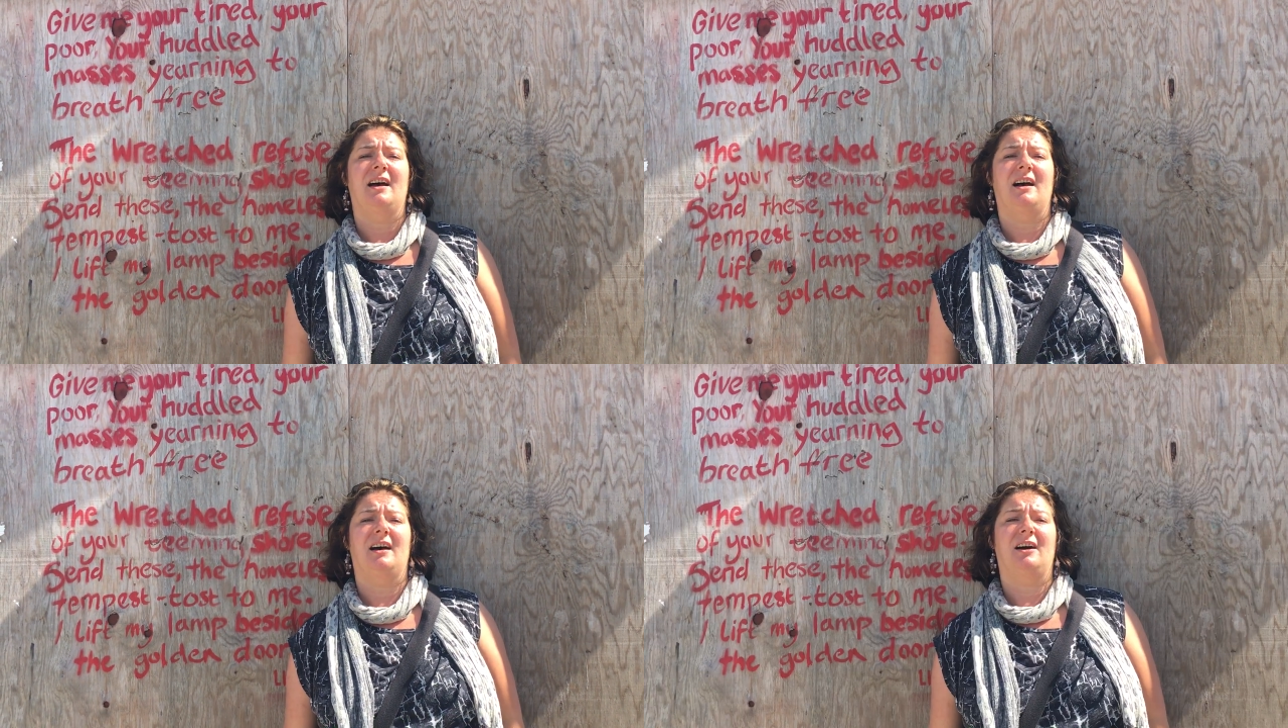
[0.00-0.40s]

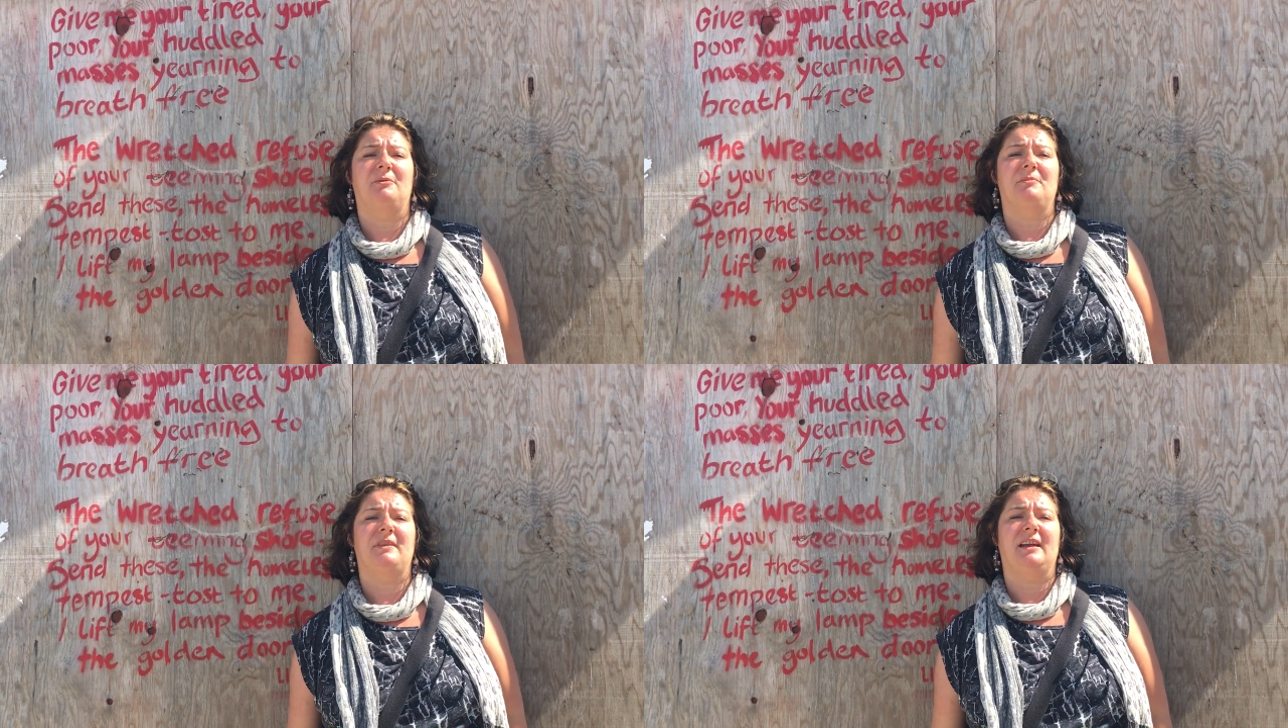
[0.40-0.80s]

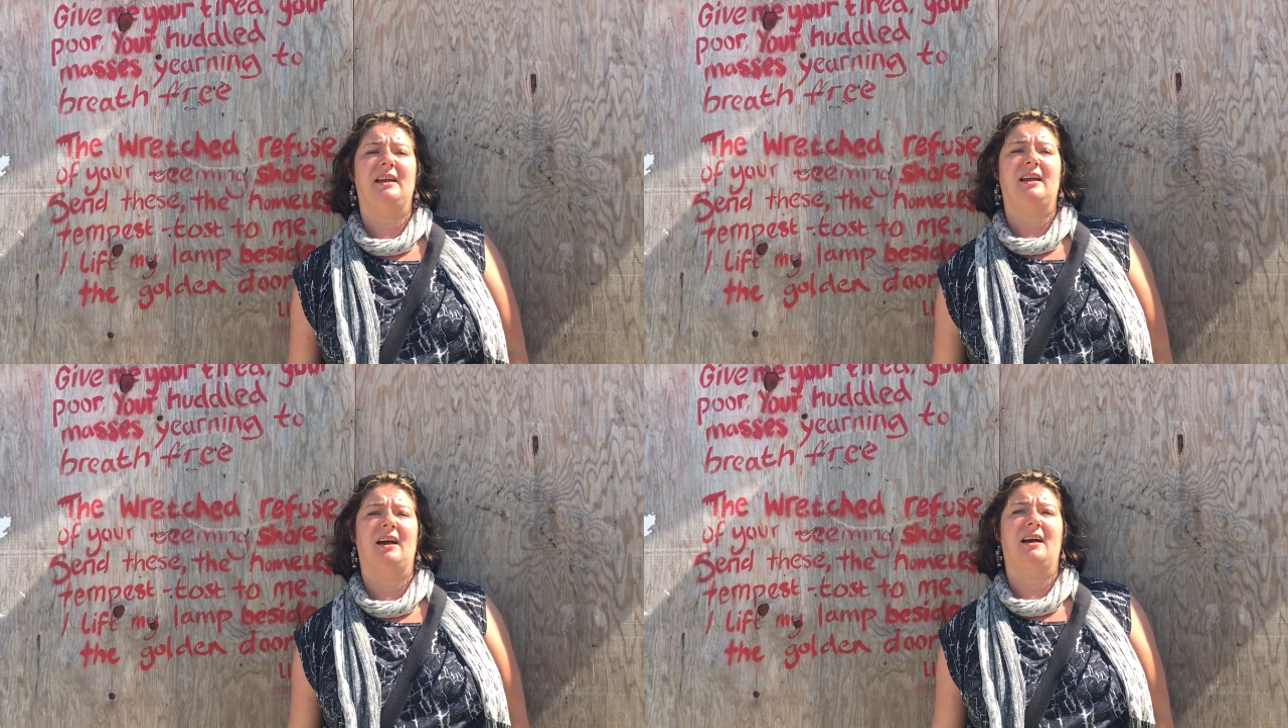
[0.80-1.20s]

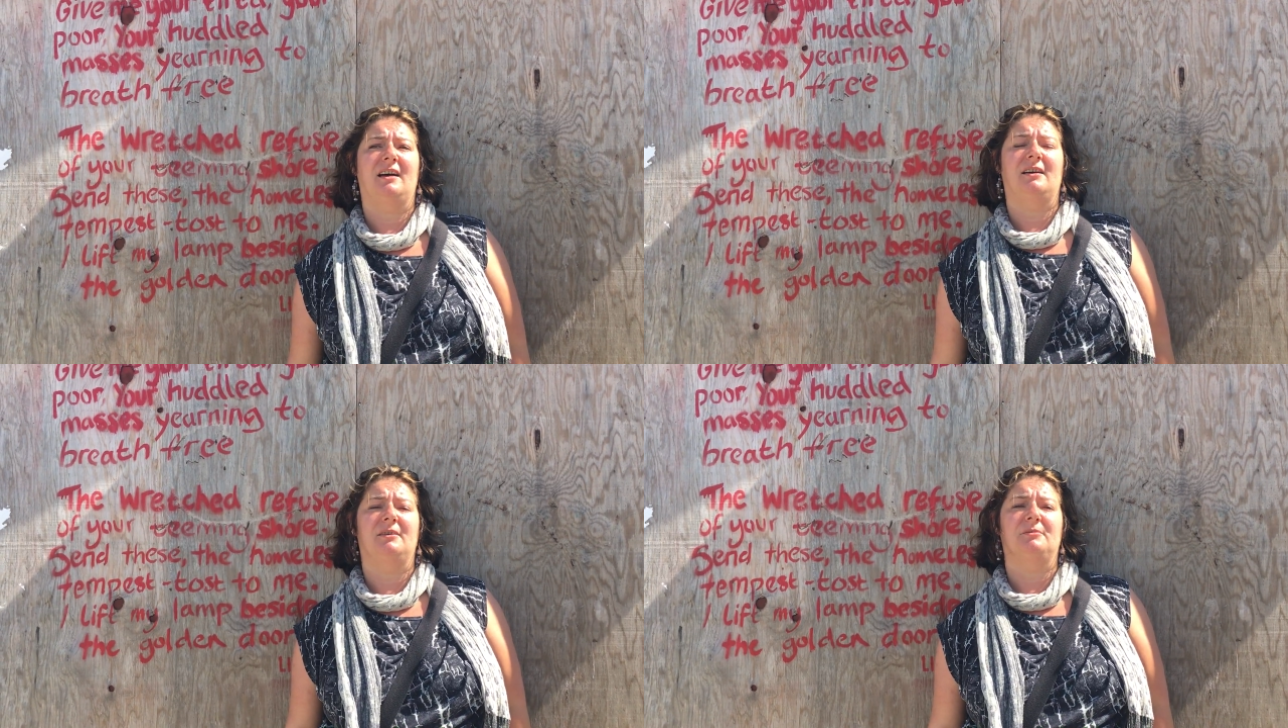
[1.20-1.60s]

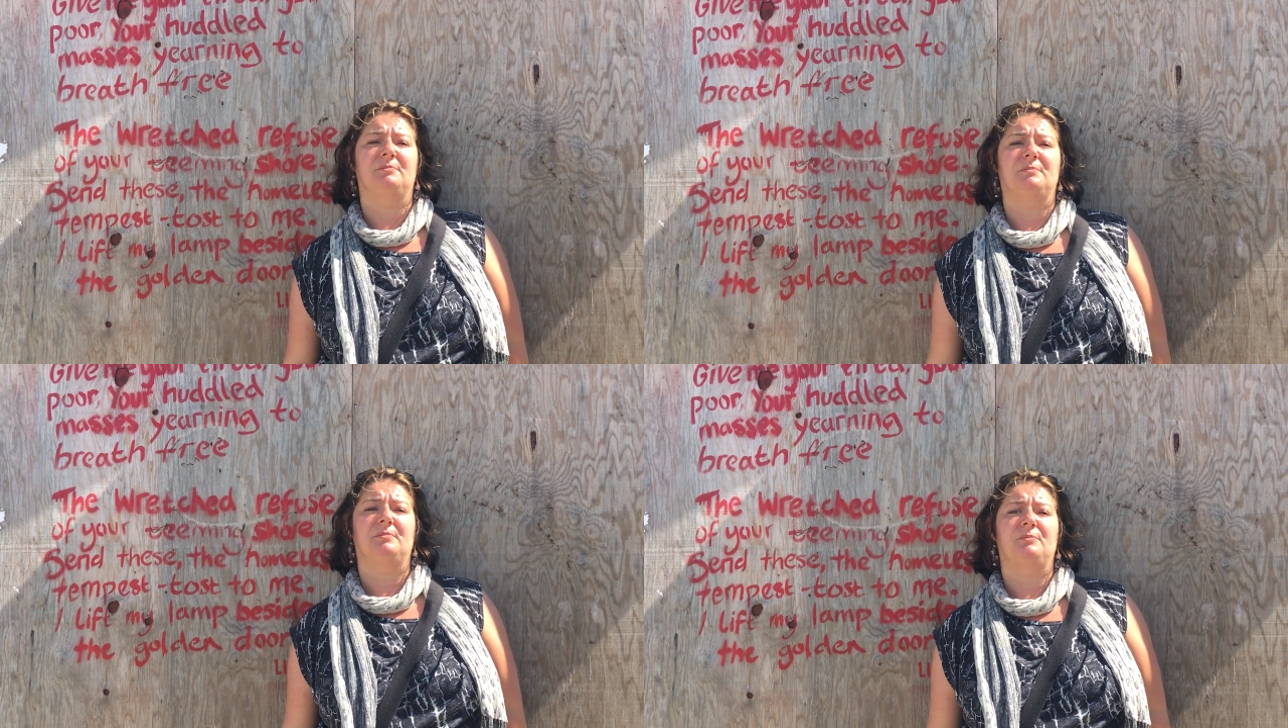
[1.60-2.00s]
the
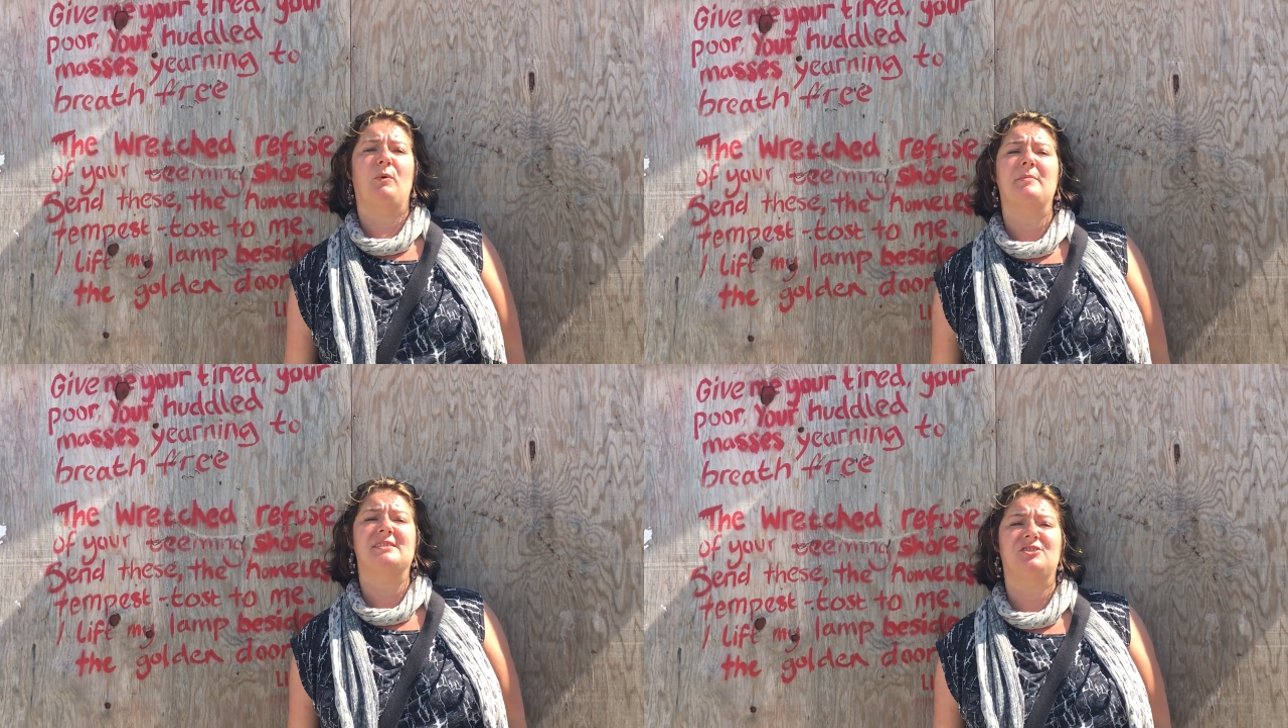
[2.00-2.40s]

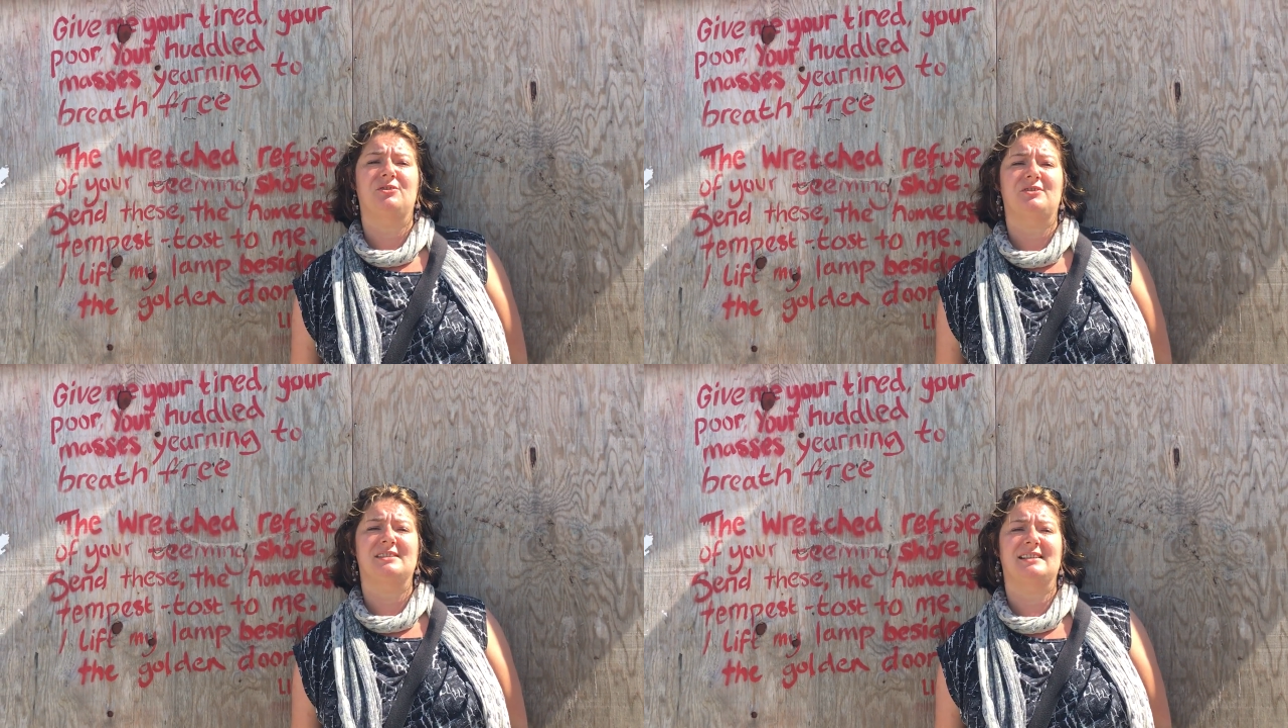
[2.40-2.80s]
Women's and
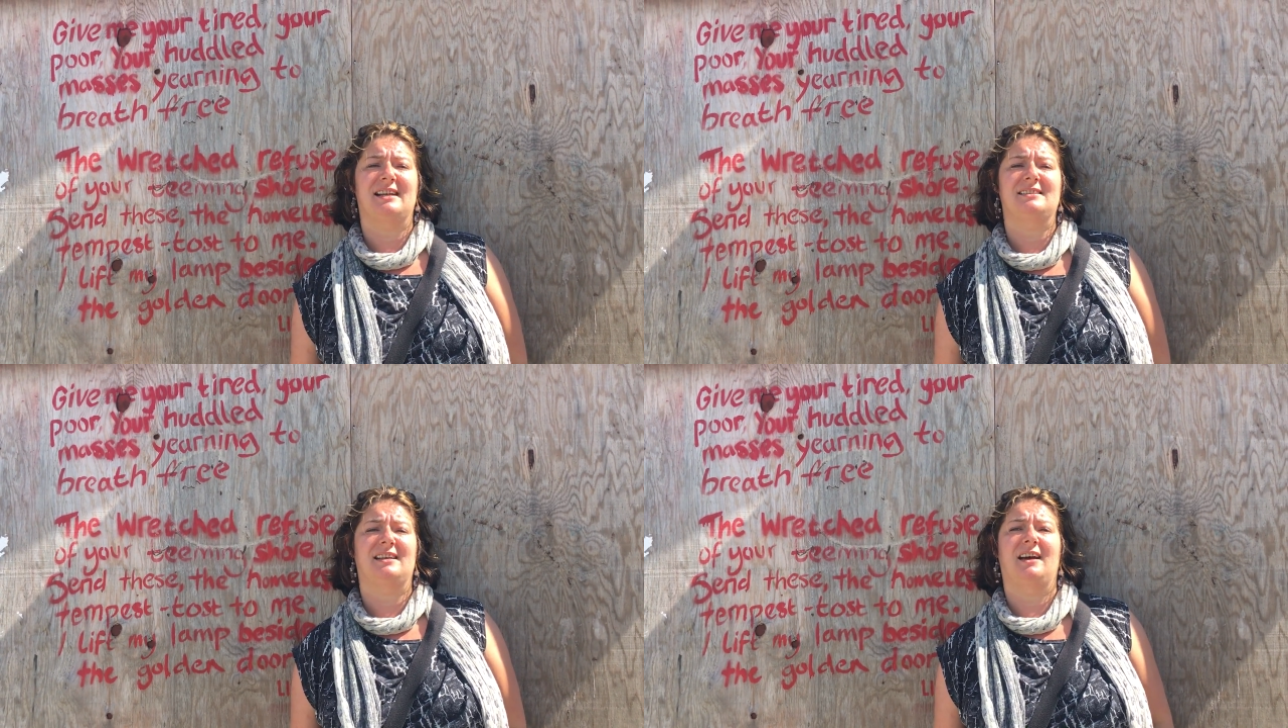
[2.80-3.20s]
Children's
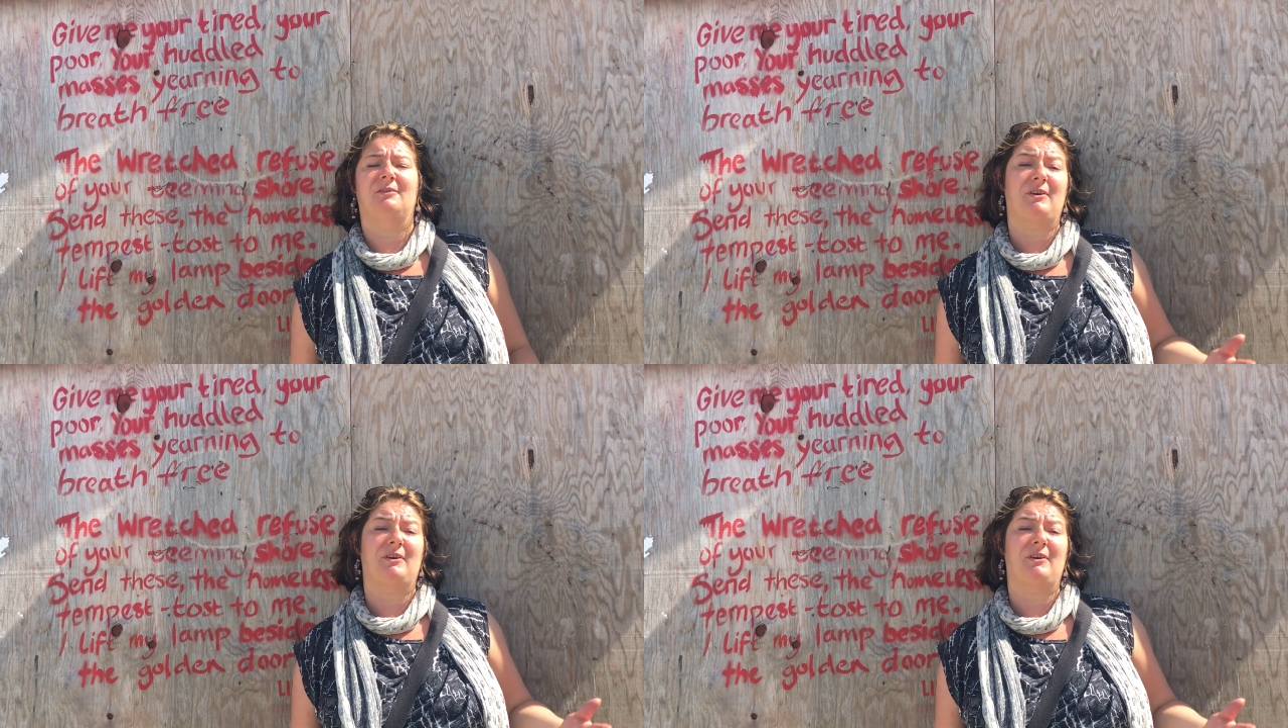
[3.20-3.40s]
Centre,